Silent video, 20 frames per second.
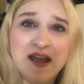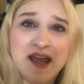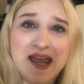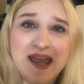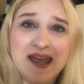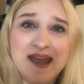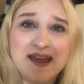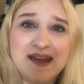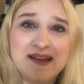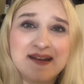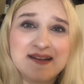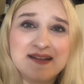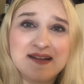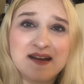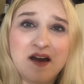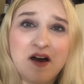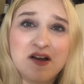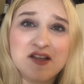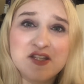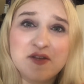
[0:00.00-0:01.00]
And
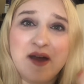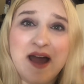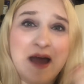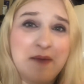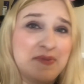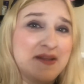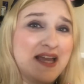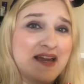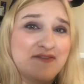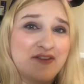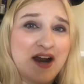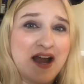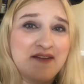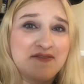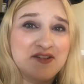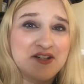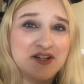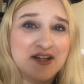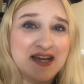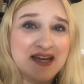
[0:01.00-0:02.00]
also Happily Ever
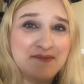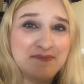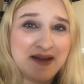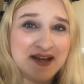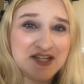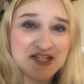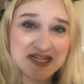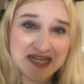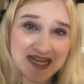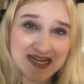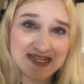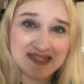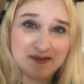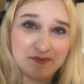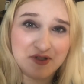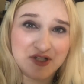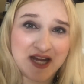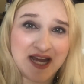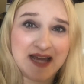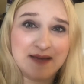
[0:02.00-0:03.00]
After at Magic Kingdom,
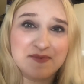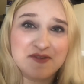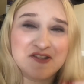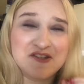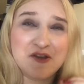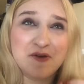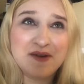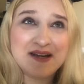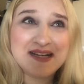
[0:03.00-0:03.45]
which I am so